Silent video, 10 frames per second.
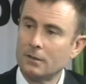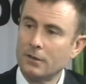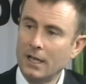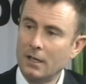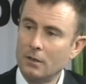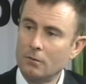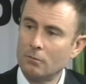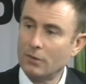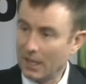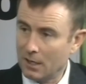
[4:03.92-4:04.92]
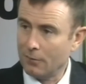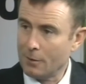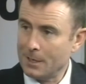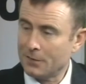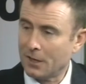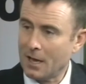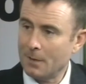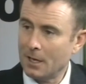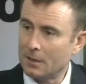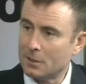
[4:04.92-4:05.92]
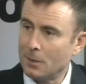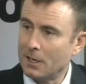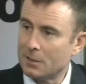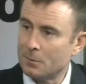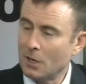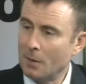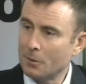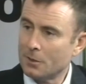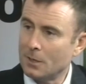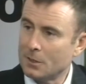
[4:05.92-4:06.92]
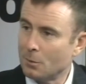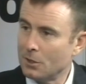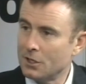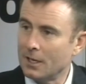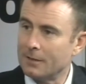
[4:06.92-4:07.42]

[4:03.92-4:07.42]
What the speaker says: Yep. Thank you. Thank you very much for coming in and spending some time with us. Much appreciated.